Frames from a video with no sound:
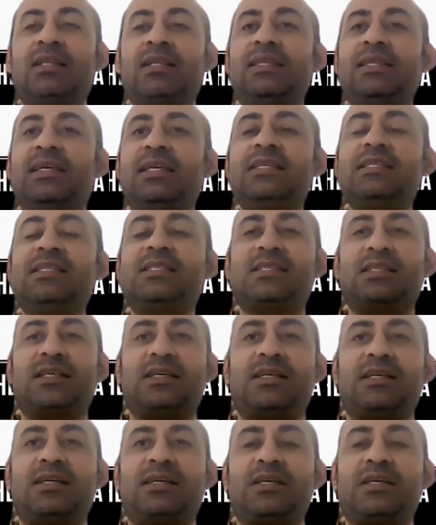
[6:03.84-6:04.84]
these
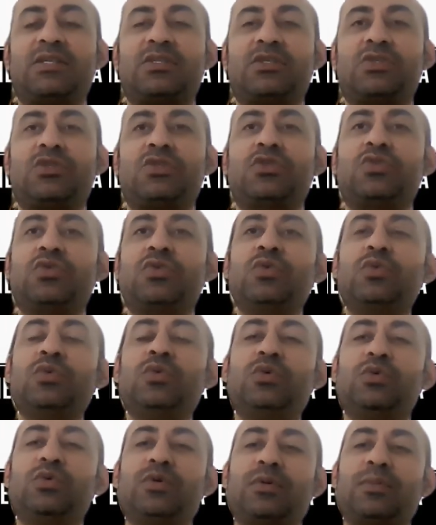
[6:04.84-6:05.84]

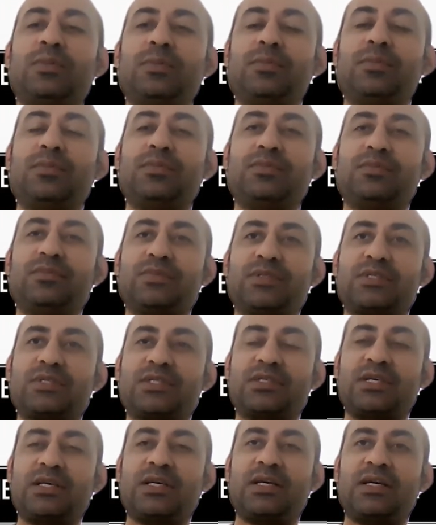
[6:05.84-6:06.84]
2
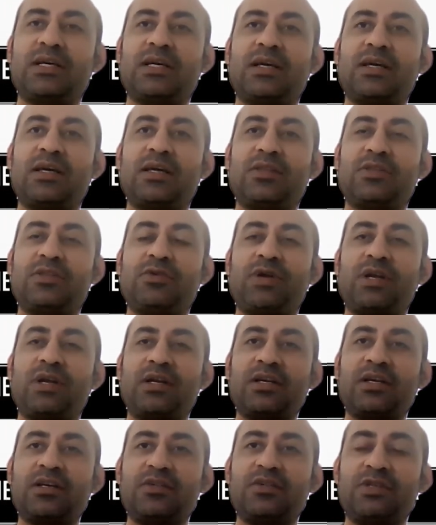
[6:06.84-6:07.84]

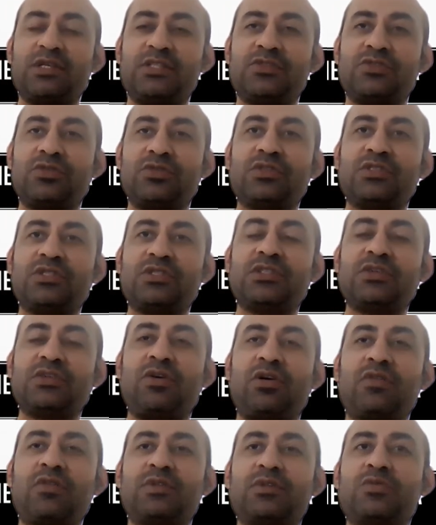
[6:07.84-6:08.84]
theoretical resources
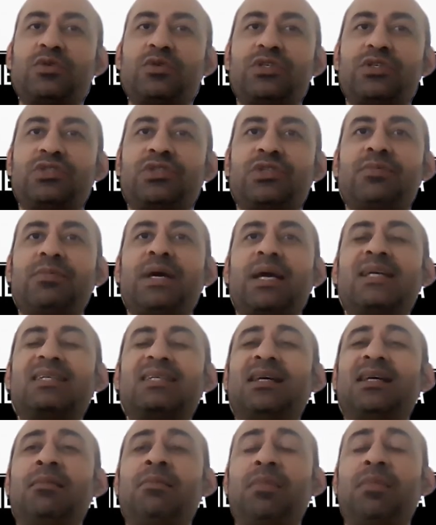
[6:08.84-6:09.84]
along with question banks
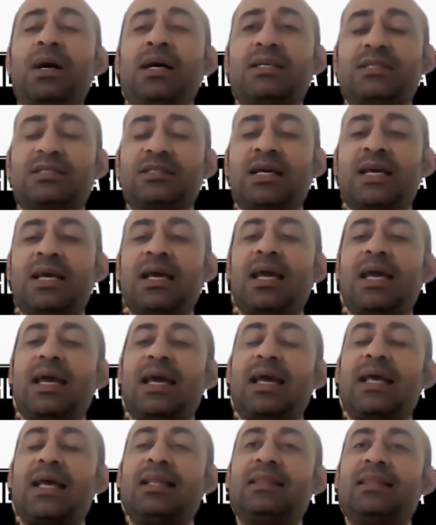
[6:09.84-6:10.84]
are must.
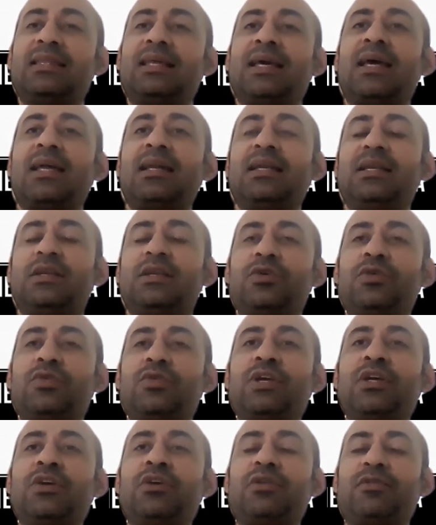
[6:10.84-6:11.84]
And then
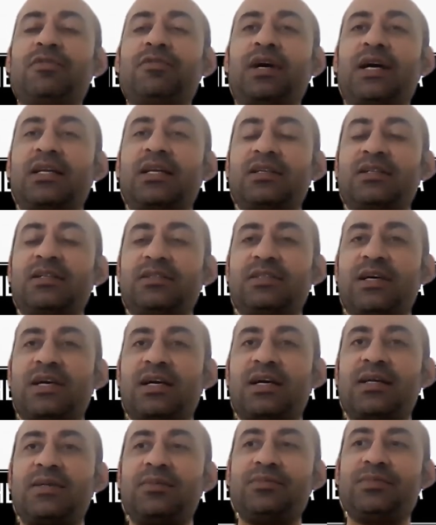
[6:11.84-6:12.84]
during your final
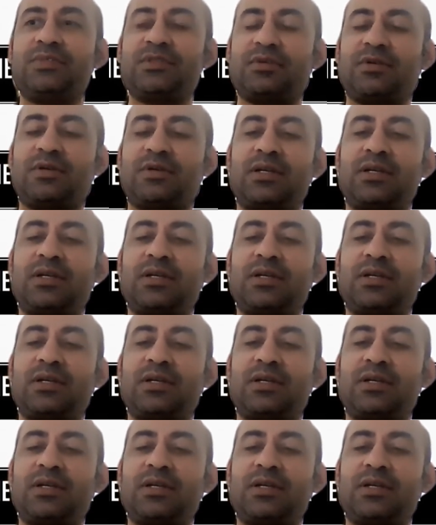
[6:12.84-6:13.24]
times,